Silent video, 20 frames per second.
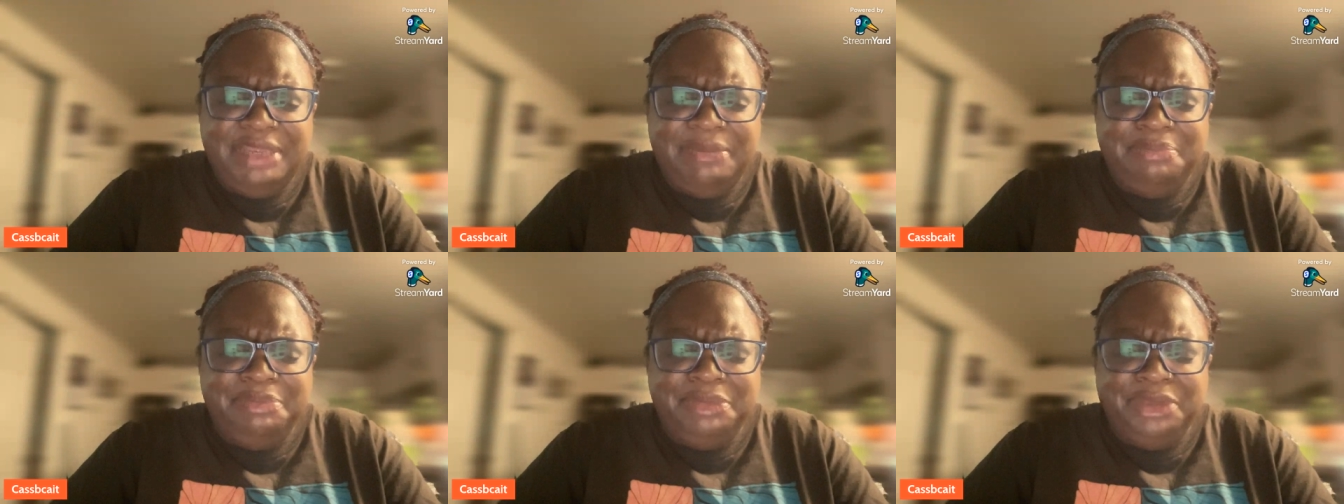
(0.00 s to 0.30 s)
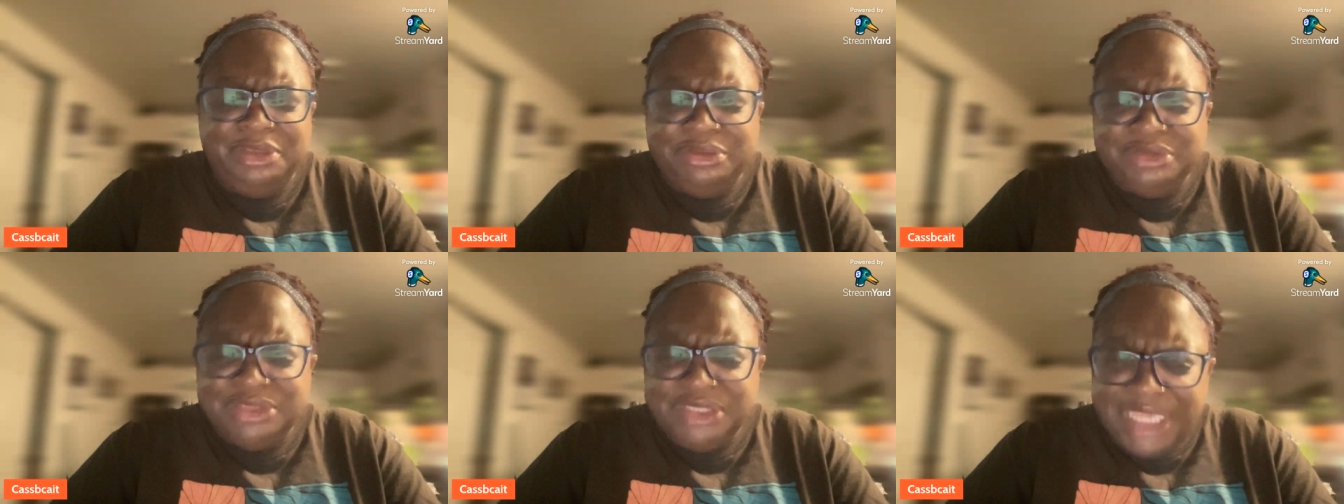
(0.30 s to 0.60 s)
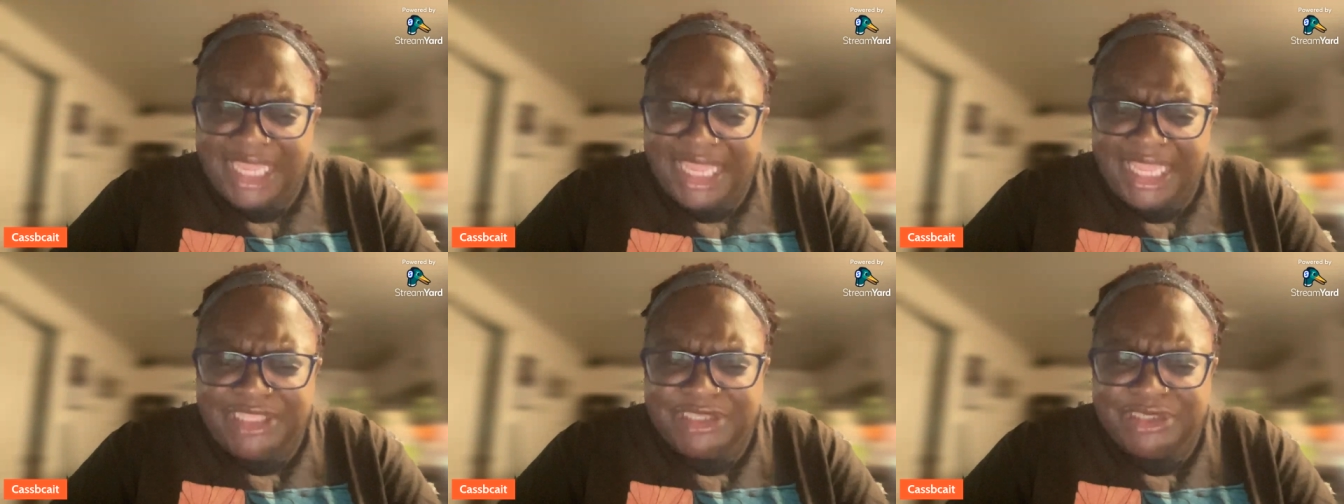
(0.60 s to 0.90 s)

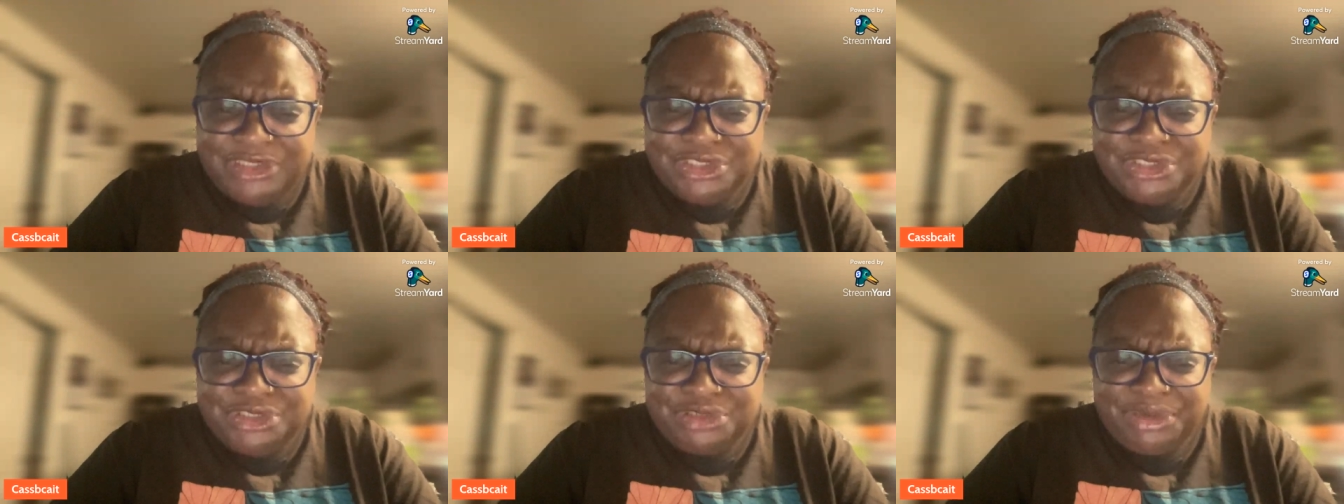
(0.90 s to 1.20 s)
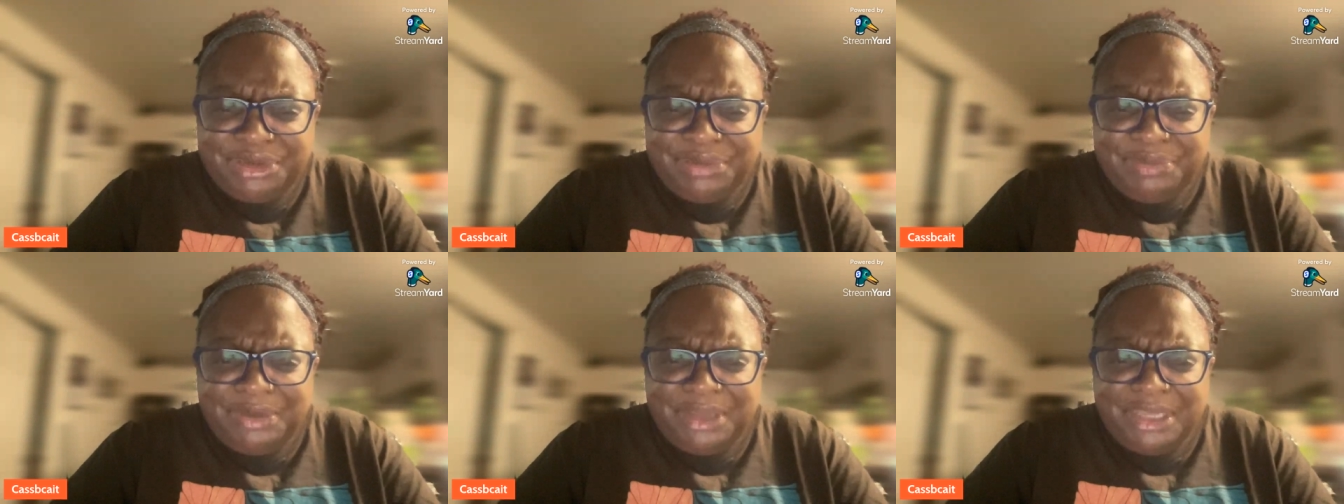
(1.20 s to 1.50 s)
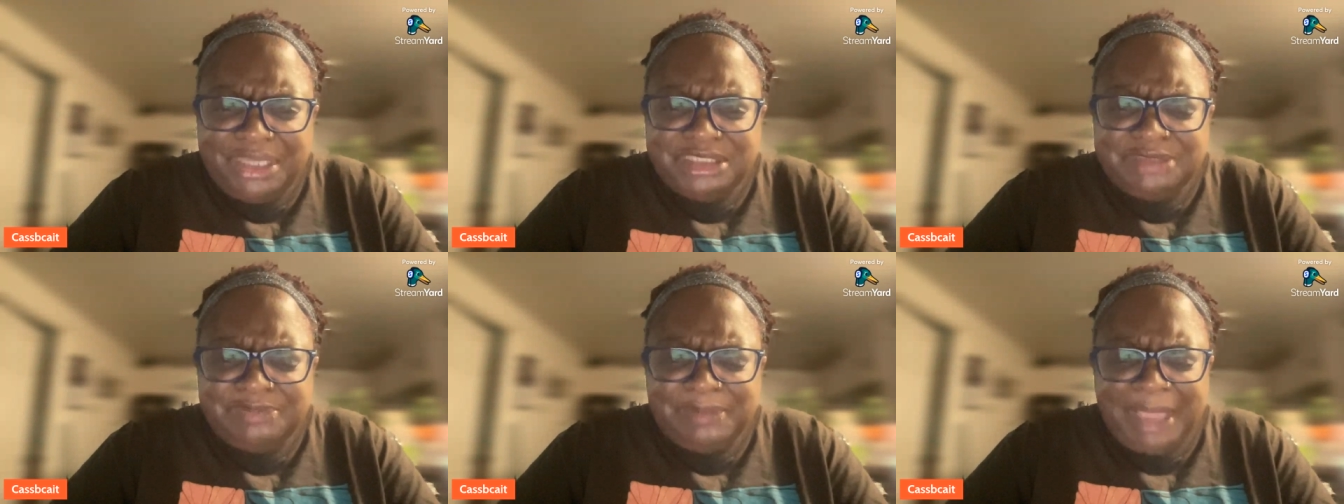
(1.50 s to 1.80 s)
music industry
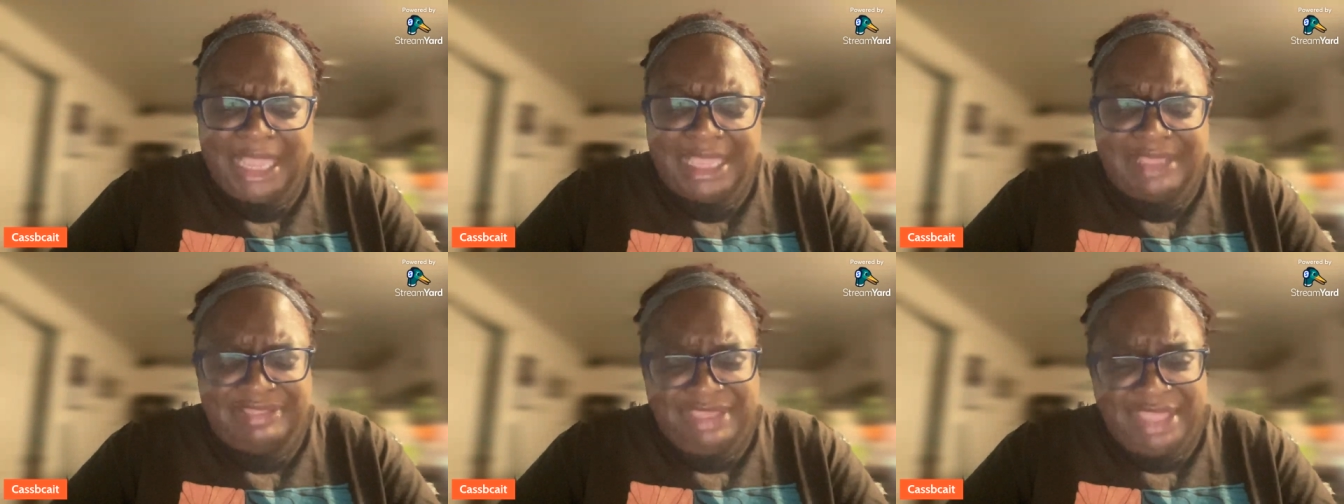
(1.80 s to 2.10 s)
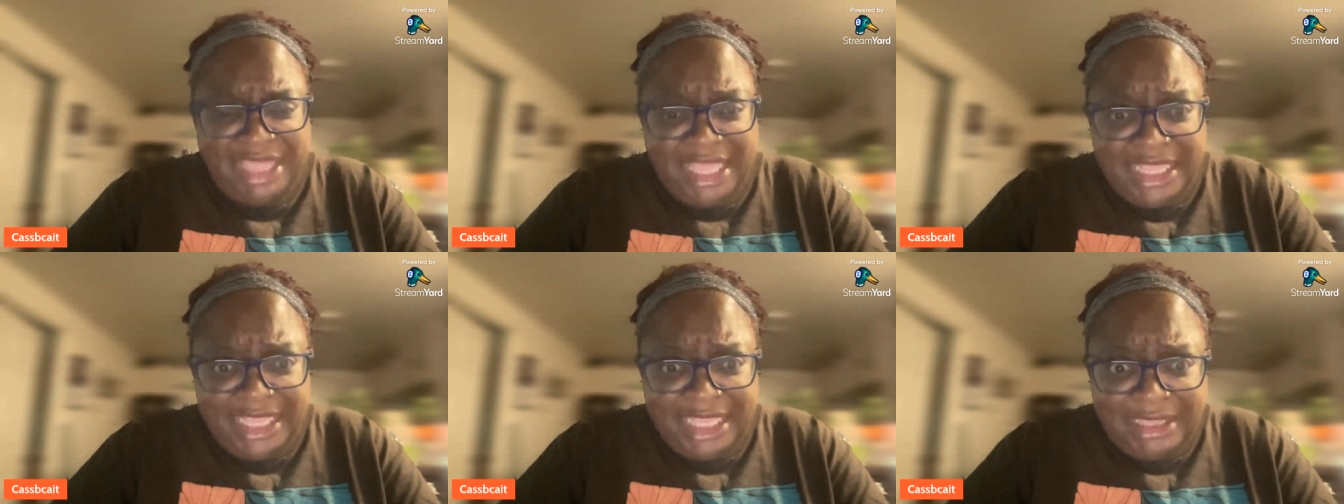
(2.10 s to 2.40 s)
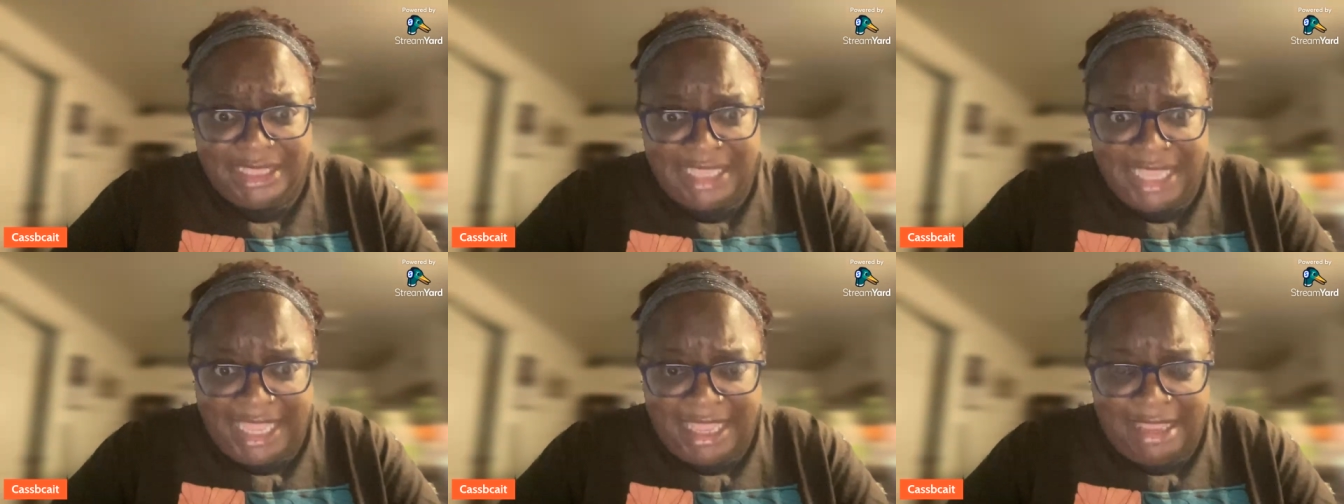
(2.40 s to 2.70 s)
was back then
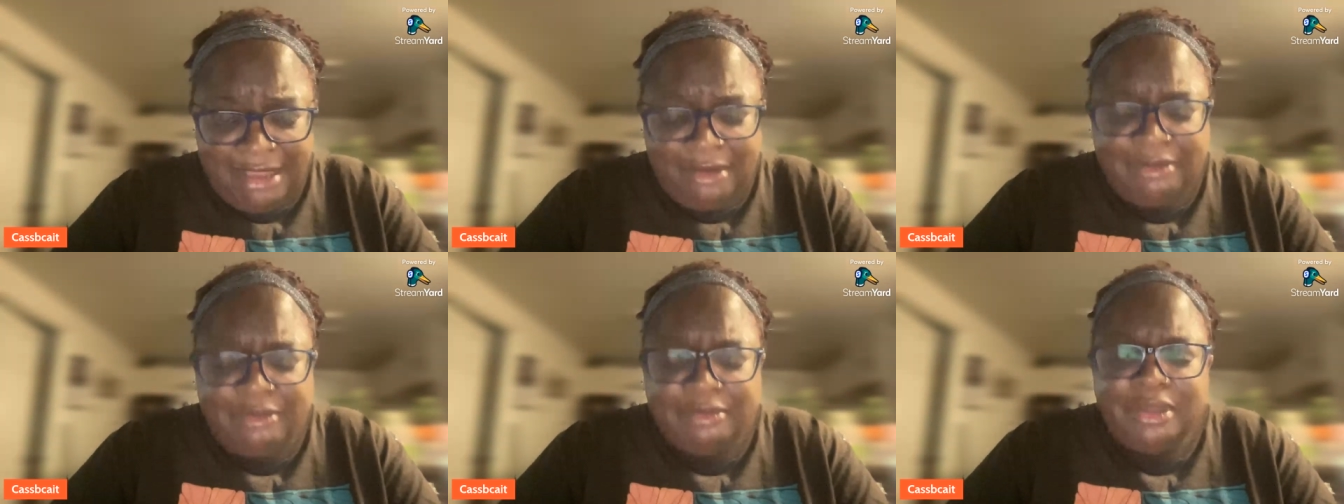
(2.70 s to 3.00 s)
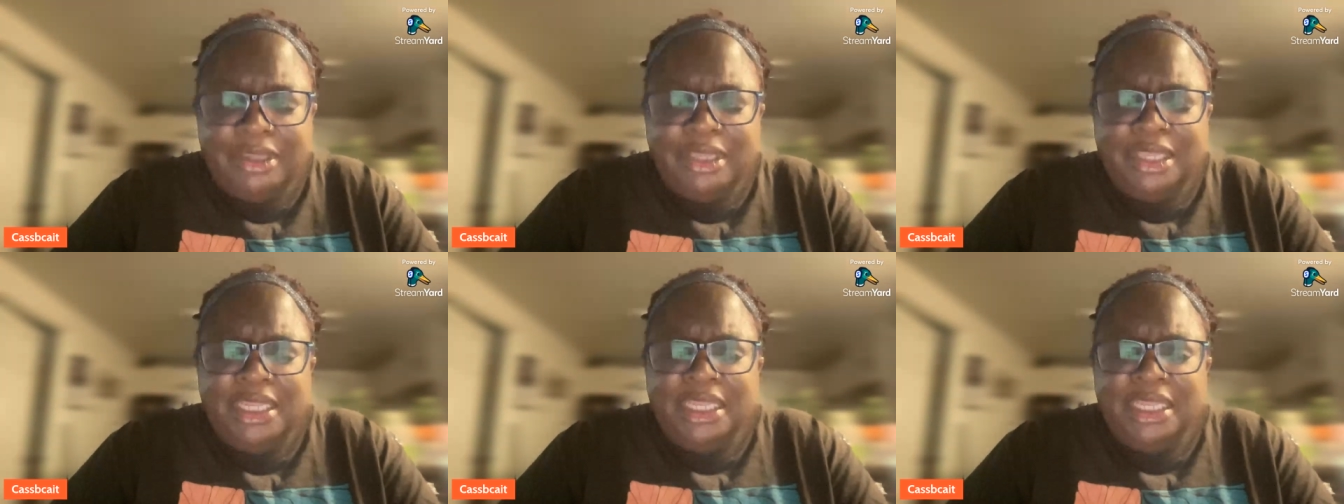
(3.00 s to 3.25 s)
and now,